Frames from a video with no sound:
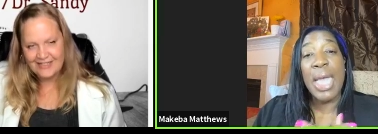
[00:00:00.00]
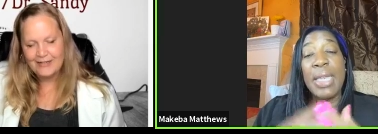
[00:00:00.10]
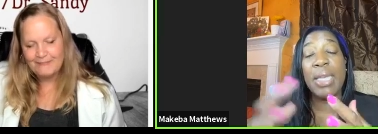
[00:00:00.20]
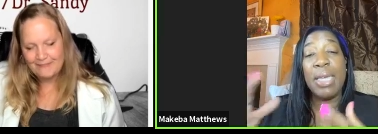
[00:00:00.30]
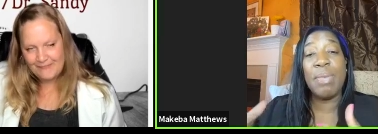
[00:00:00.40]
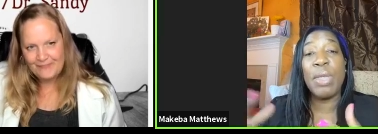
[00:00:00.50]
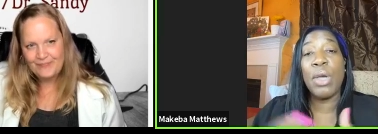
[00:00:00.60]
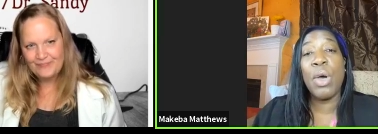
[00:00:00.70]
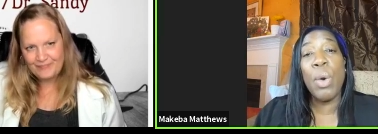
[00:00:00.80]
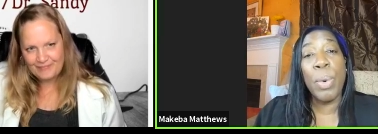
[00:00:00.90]
Speaker 1: and to keep
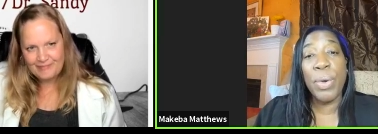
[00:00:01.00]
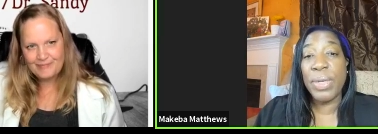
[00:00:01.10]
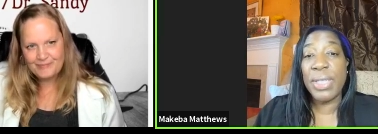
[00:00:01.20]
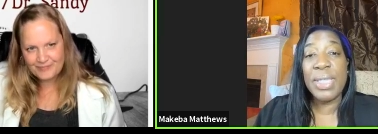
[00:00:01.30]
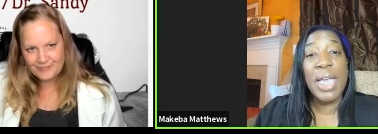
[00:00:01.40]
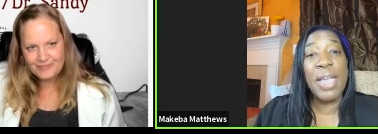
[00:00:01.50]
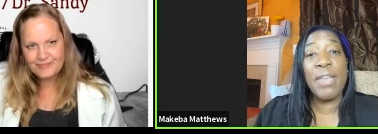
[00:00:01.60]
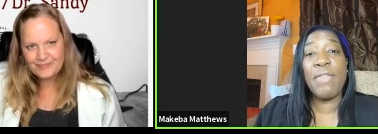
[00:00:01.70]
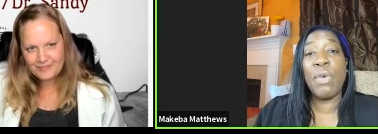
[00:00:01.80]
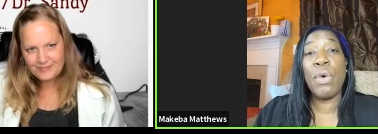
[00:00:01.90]
their coworkers
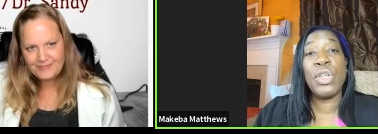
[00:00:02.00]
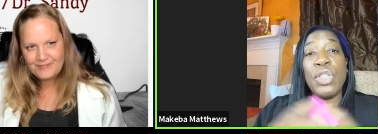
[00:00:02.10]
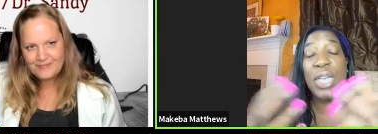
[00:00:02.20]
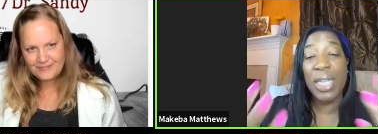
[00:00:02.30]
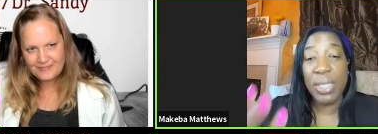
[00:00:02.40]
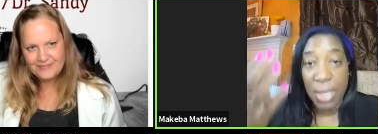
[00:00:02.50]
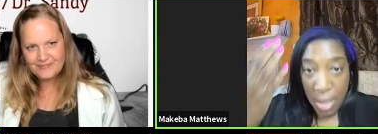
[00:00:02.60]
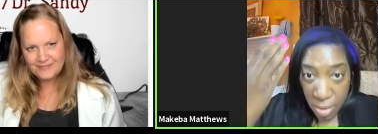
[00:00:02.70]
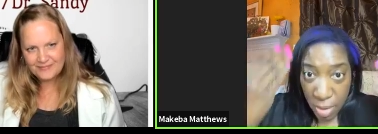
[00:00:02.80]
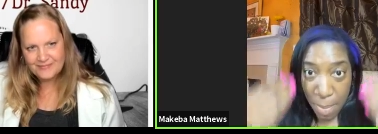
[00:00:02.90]
safe or just
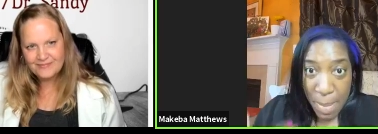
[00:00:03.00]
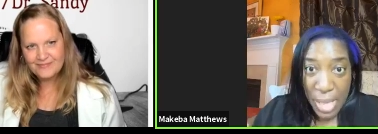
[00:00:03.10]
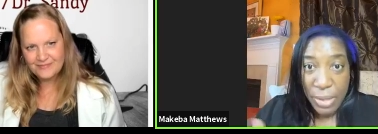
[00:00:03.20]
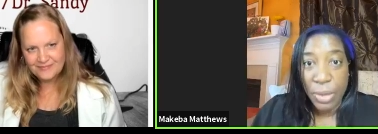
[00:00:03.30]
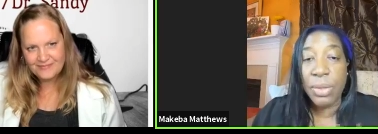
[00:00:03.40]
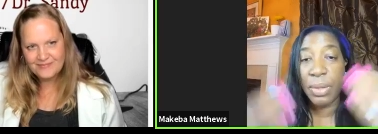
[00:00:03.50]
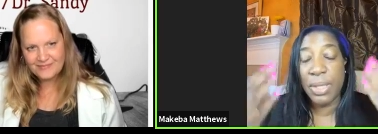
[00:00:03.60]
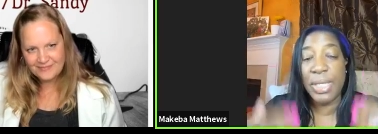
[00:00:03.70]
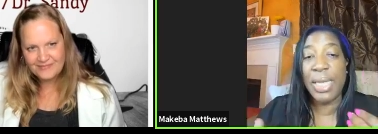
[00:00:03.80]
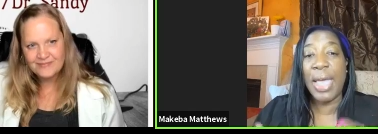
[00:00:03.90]
their mental
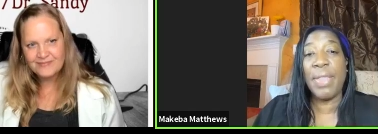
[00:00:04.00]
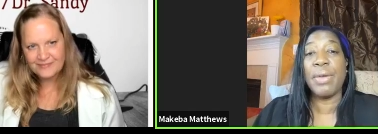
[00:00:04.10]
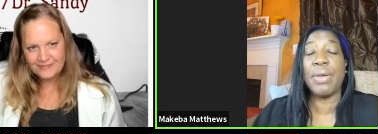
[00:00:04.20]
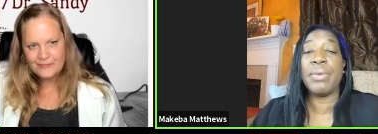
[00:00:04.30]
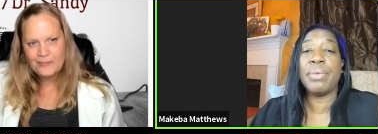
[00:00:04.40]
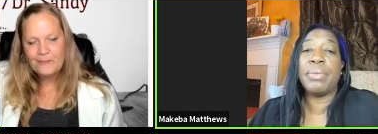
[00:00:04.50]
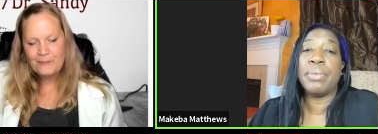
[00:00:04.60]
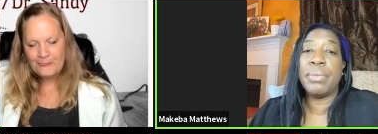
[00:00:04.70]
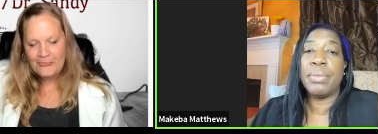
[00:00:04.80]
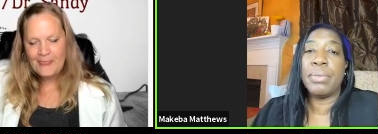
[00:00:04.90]
together
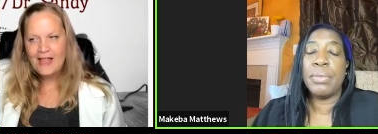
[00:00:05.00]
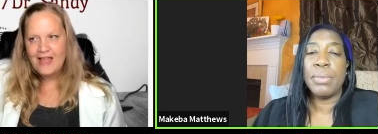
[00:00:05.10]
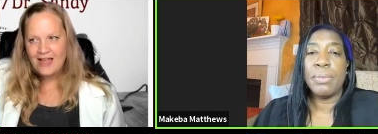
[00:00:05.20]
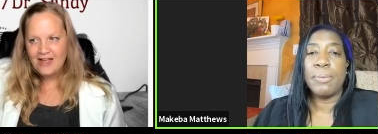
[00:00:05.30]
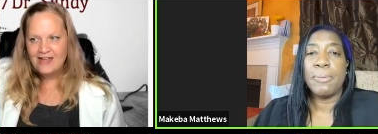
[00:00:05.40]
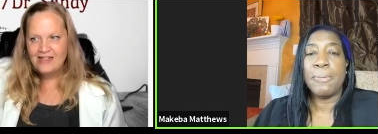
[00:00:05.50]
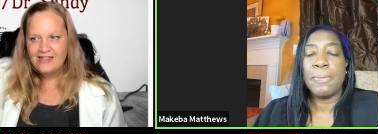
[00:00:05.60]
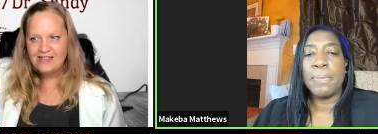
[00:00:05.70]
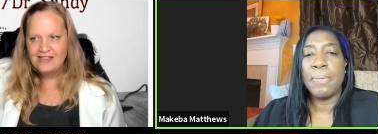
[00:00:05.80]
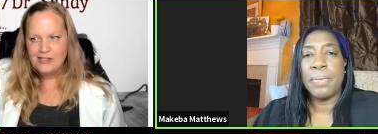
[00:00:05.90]

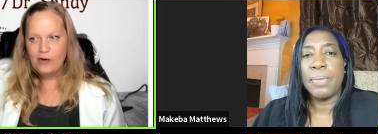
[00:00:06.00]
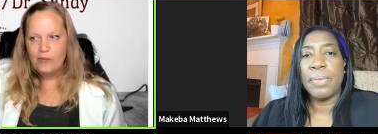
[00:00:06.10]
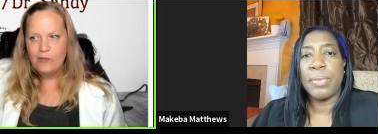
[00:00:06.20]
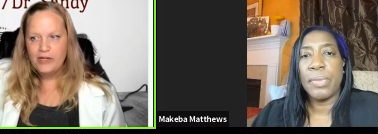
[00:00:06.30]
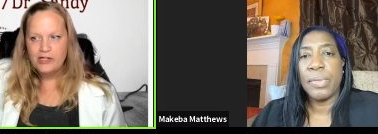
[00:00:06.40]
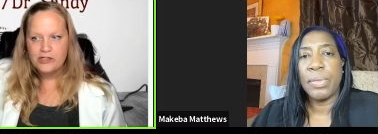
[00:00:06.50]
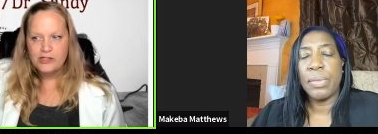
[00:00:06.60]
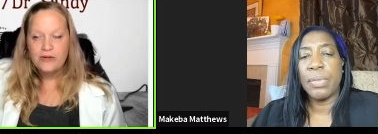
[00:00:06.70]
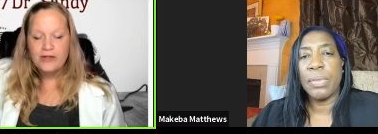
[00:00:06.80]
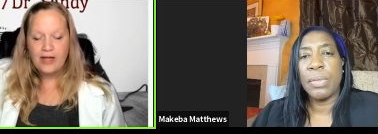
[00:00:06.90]
Speaker 2: so when
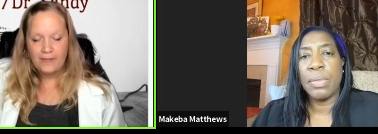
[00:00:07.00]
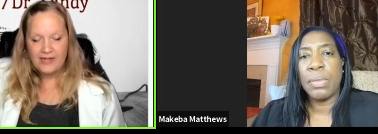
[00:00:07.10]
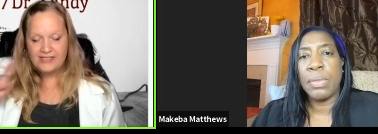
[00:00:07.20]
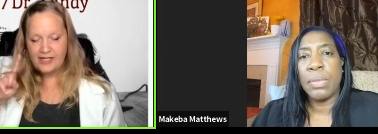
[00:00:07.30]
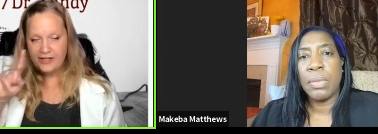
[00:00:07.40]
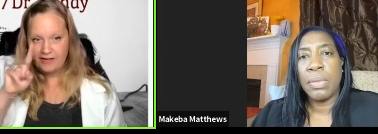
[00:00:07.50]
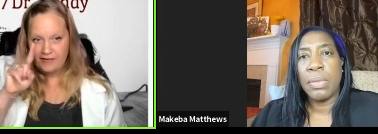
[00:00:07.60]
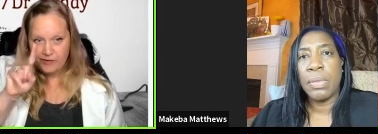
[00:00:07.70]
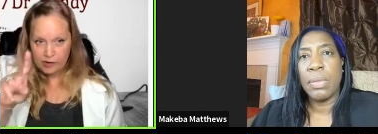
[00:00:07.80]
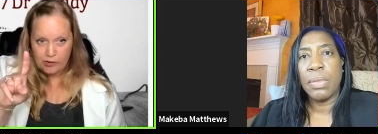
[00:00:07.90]
you're i'm going to tell you
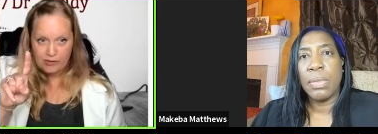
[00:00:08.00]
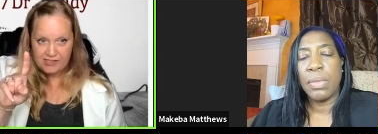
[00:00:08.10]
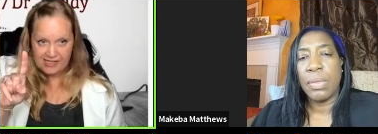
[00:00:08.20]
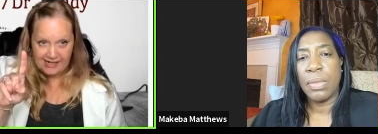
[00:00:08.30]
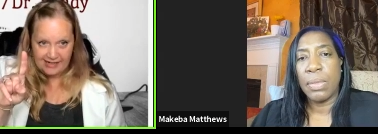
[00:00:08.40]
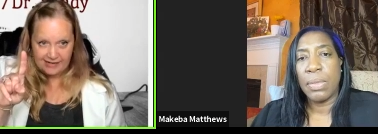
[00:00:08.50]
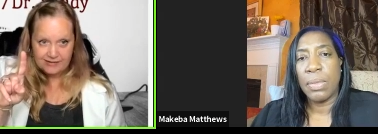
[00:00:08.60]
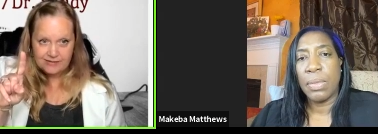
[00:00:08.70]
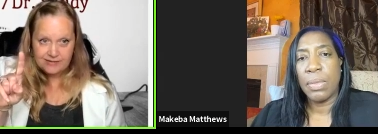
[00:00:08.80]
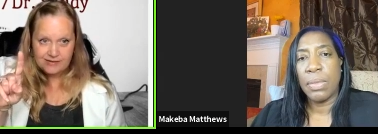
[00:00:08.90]
if you're goal setting
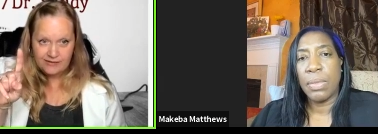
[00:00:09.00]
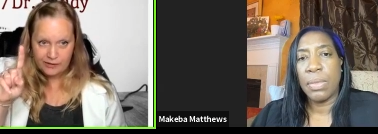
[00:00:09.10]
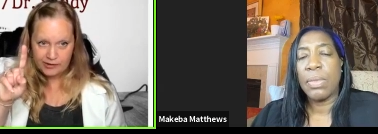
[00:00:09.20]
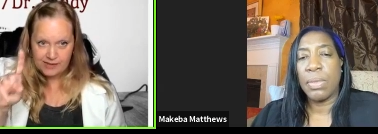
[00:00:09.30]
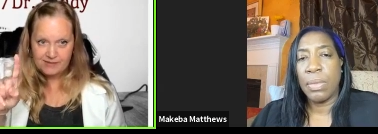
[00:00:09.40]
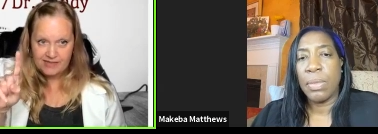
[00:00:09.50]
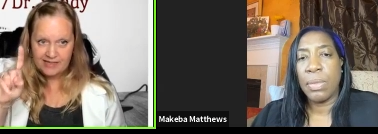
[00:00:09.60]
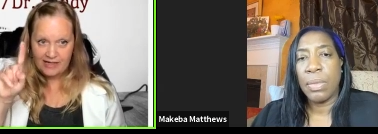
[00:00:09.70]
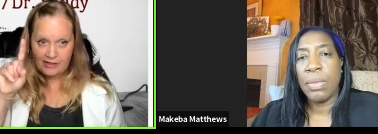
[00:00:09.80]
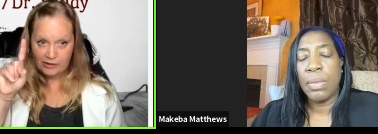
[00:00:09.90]
if there's something
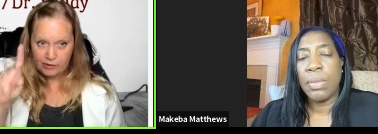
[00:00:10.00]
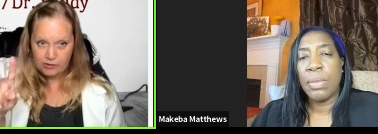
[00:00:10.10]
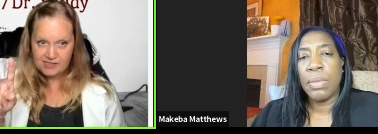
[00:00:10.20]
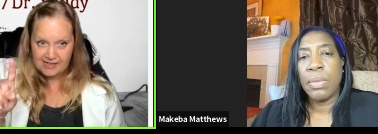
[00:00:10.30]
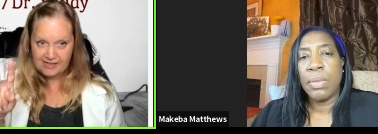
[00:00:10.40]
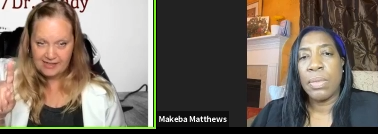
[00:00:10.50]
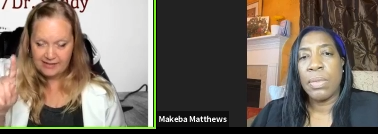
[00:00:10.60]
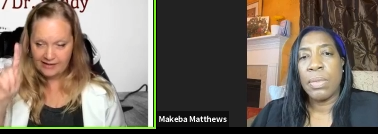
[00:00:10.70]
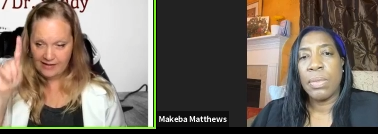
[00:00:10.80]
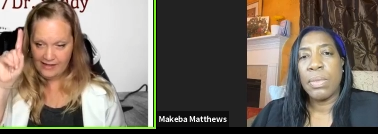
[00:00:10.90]
that you're goal
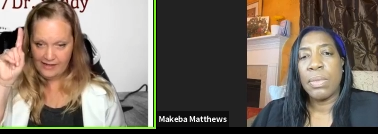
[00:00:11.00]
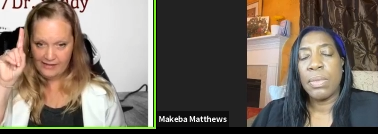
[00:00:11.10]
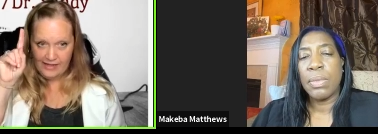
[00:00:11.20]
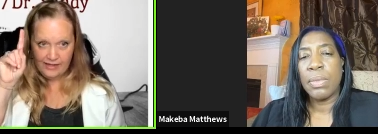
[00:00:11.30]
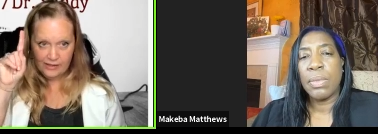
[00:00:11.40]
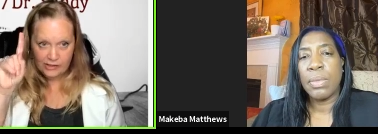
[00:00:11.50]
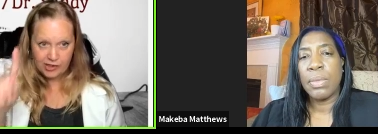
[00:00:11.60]
setting and that you're